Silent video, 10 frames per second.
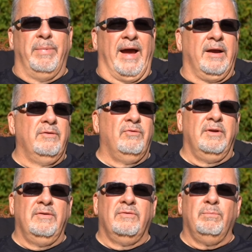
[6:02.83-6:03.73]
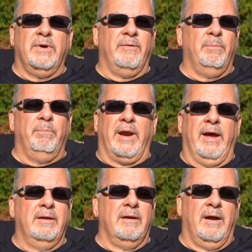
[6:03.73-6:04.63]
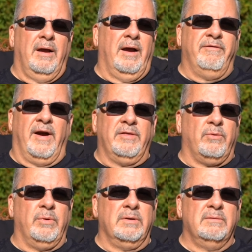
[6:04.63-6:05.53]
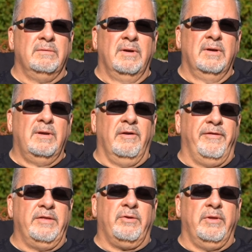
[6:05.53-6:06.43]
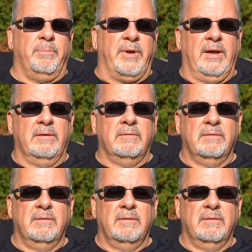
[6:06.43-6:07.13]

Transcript: back injuries, but but I I fought through it. Yeah, I yeah. fight through the pain.